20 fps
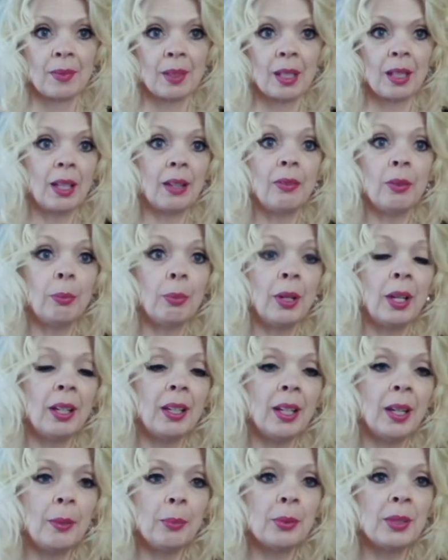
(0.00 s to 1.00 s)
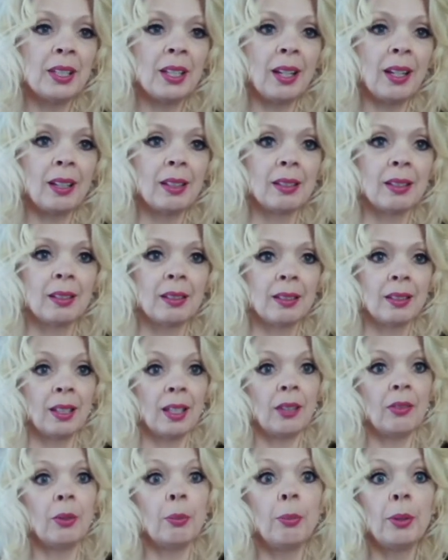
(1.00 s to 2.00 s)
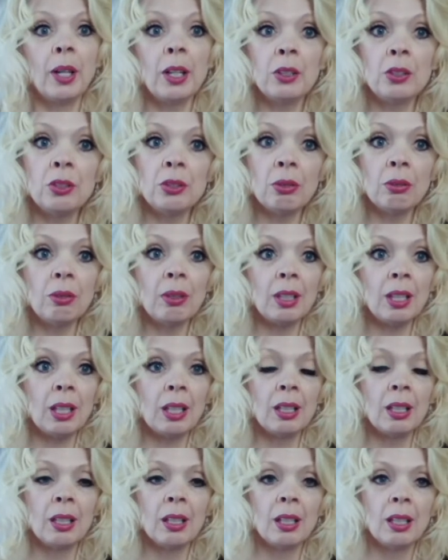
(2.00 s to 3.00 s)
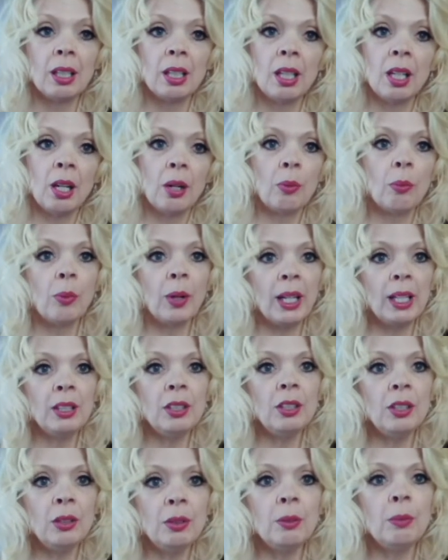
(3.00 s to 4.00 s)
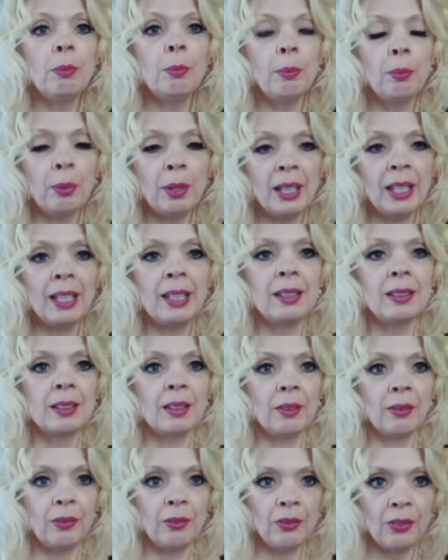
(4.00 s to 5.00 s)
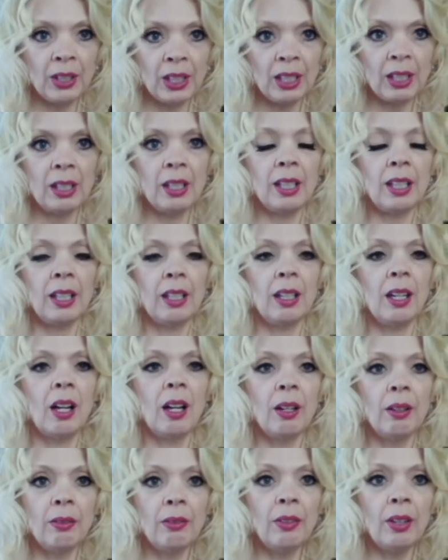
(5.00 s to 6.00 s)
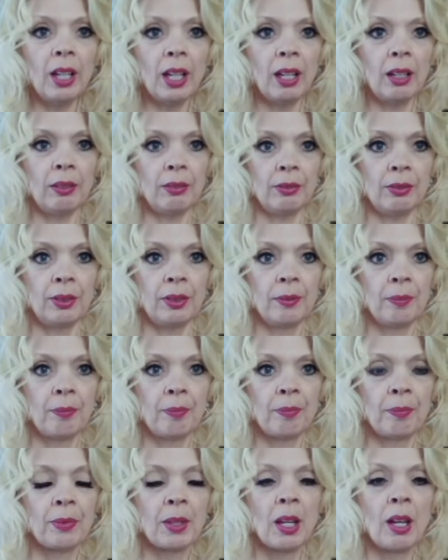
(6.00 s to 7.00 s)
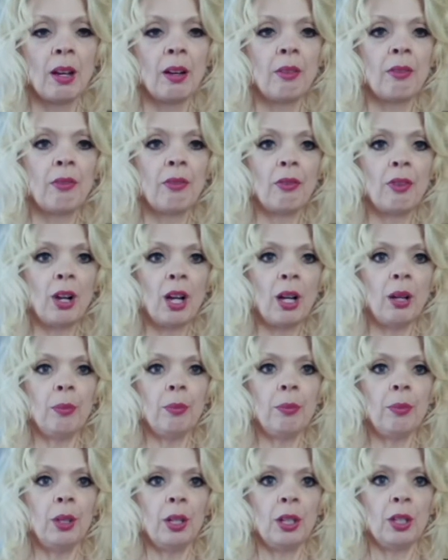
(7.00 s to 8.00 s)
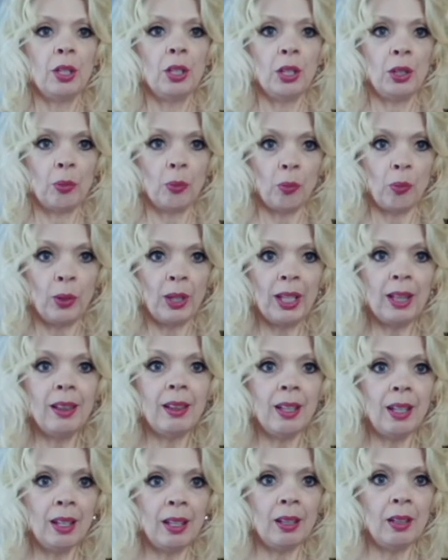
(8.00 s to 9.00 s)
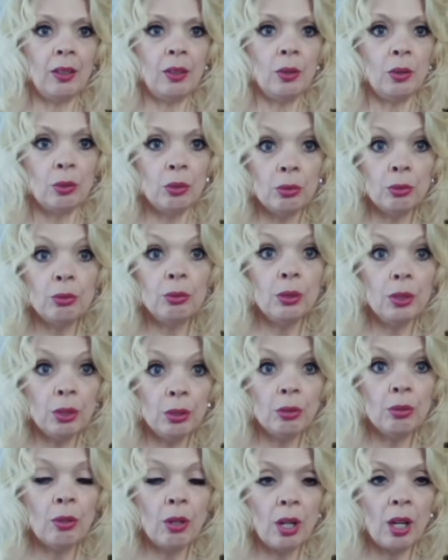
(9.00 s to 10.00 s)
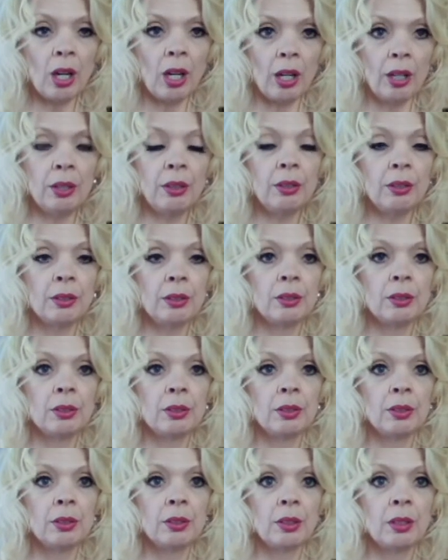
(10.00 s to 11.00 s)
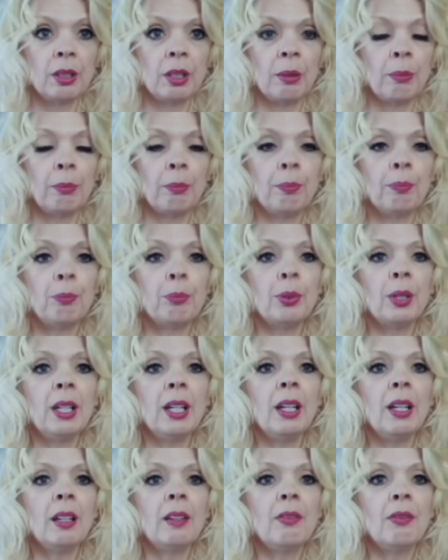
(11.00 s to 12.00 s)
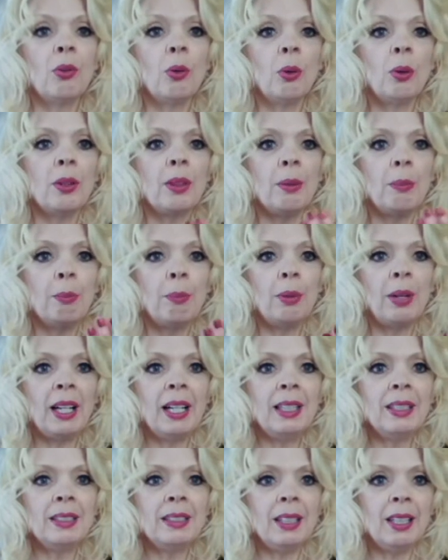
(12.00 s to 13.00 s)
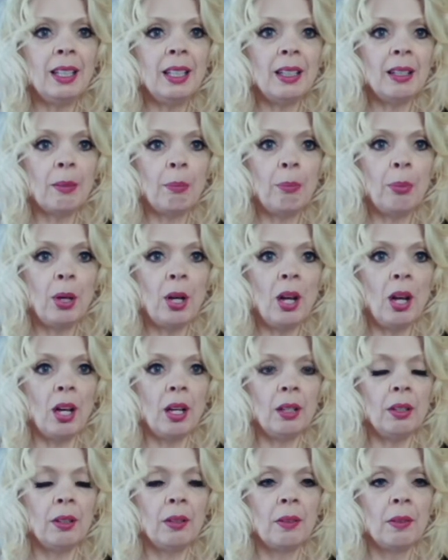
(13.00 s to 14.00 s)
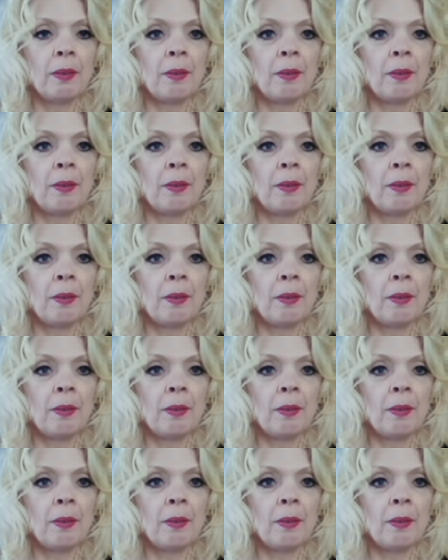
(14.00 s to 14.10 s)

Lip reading: love upon upset, love upon joy. When you place the feeling of love from within who you are, bringing it forth and placing it upon,